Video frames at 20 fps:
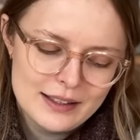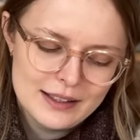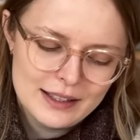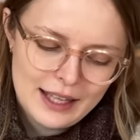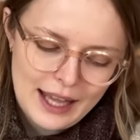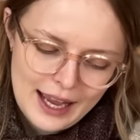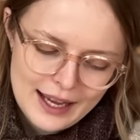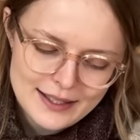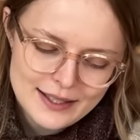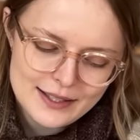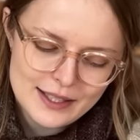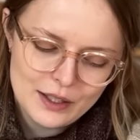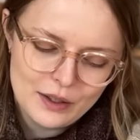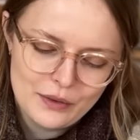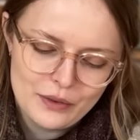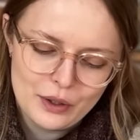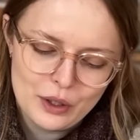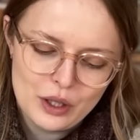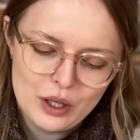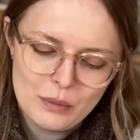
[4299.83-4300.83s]
casting on
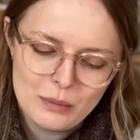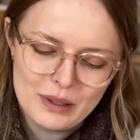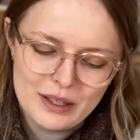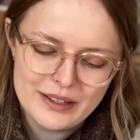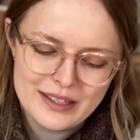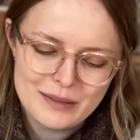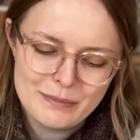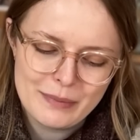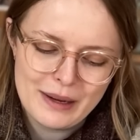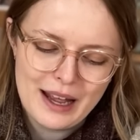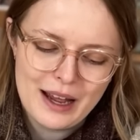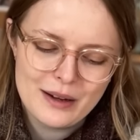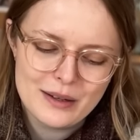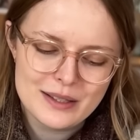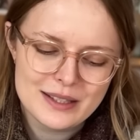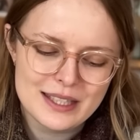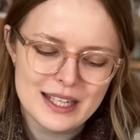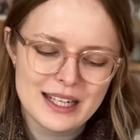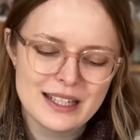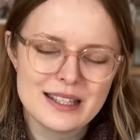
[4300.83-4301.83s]
the cumulus
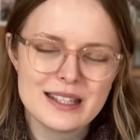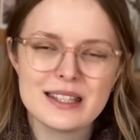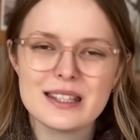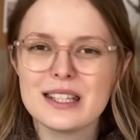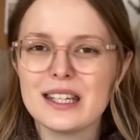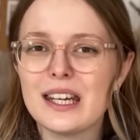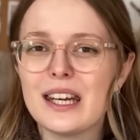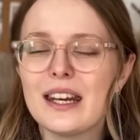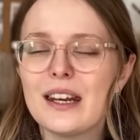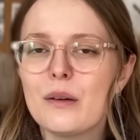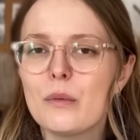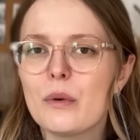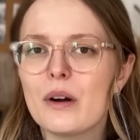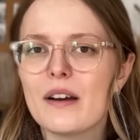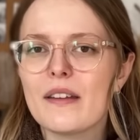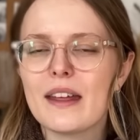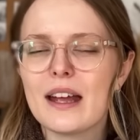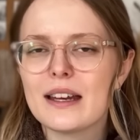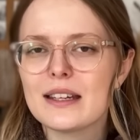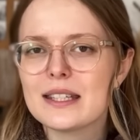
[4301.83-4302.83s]
blouse and see where
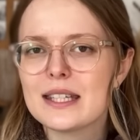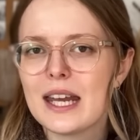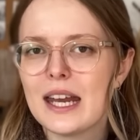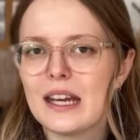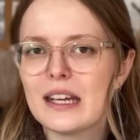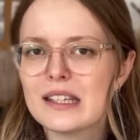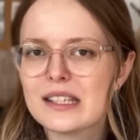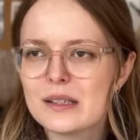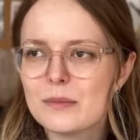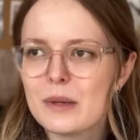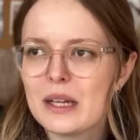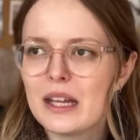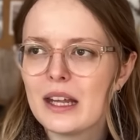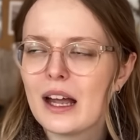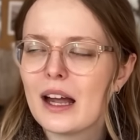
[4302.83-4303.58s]
that takes me.